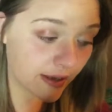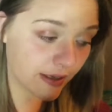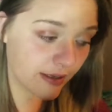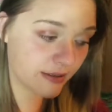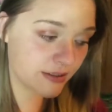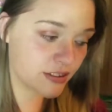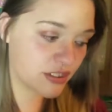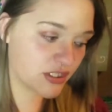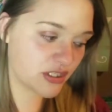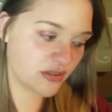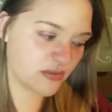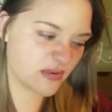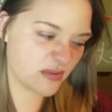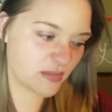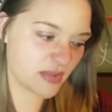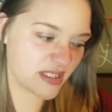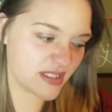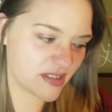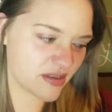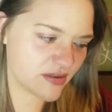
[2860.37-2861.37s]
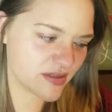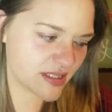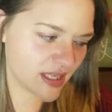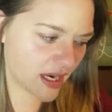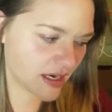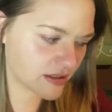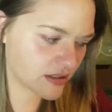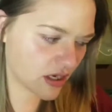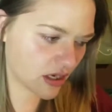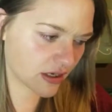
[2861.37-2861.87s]
And she would be so
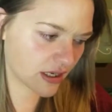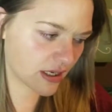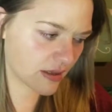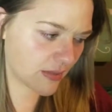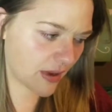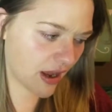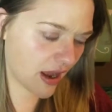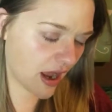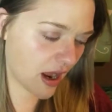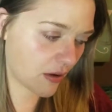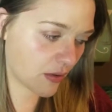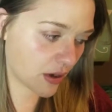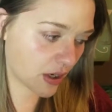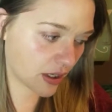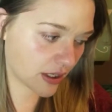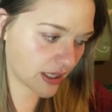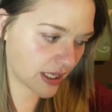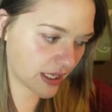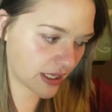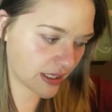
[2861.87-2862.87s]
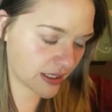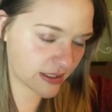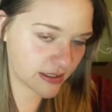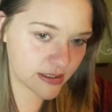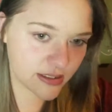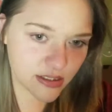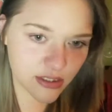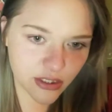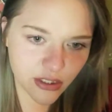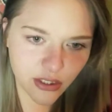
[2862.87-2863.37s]
sad talking about how her
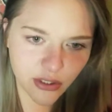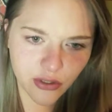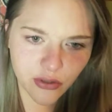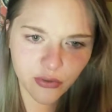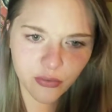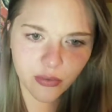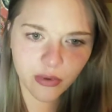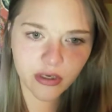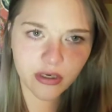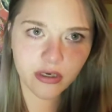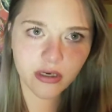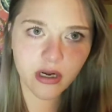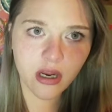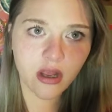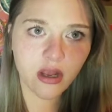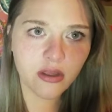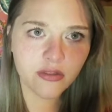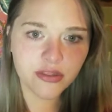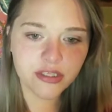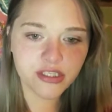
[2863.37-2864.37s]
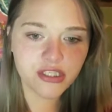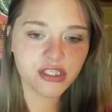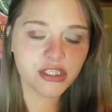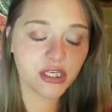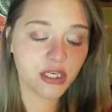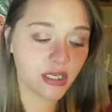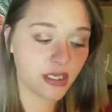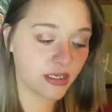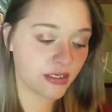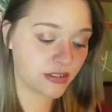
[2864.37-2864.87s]
kids, you know, were on the
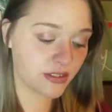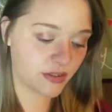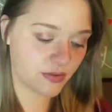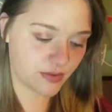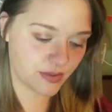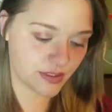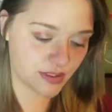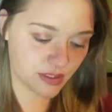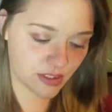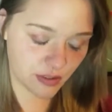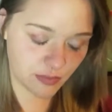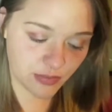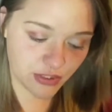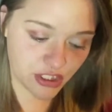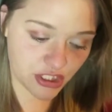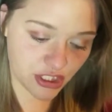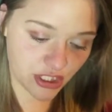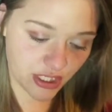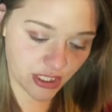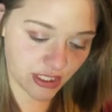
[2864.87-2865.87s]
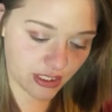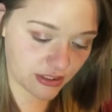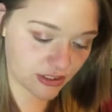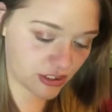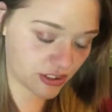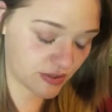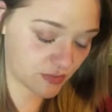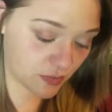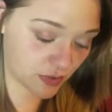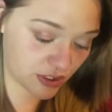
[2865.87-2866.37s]
shit and doing stupid shit and
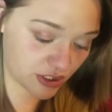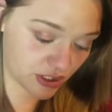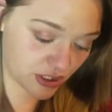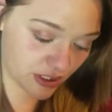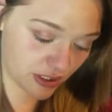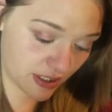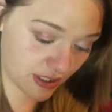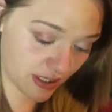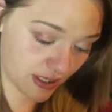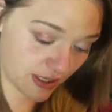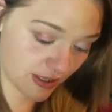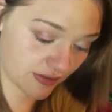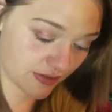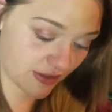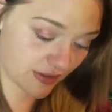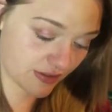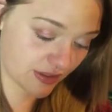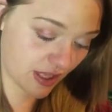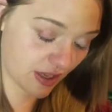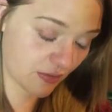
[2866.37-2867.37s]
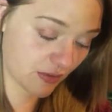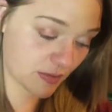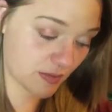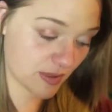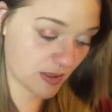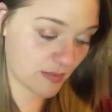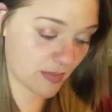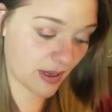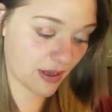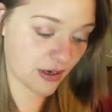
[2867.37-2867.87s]
just wishing that they would
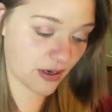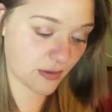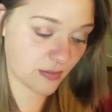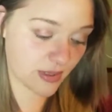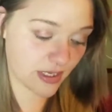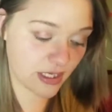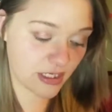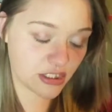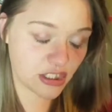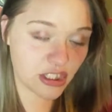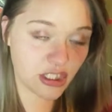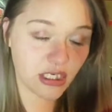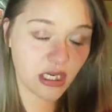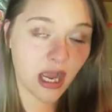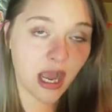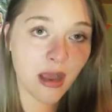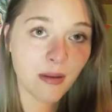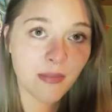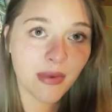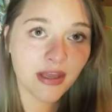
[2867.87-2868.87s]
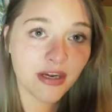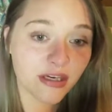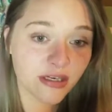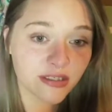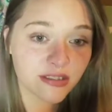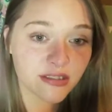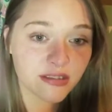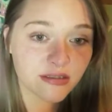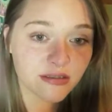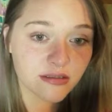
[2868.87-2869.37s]
be better because she got better,